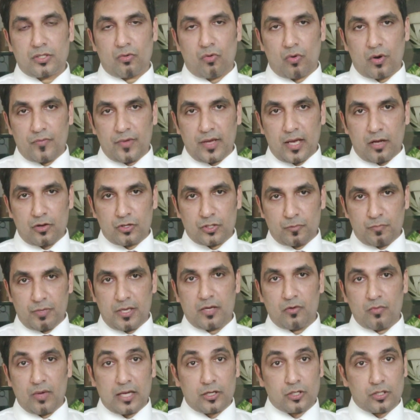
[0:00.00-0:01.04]
or we have to speak,
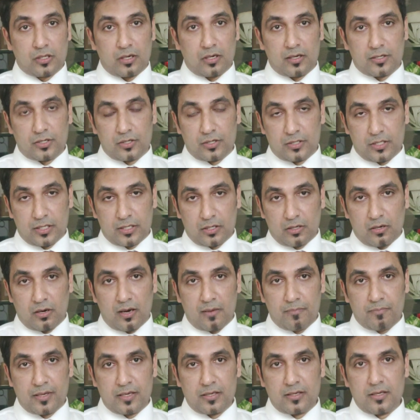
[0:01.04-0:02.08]
we have to
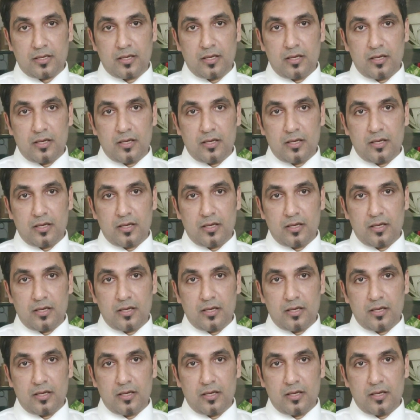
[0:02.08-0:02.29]
copy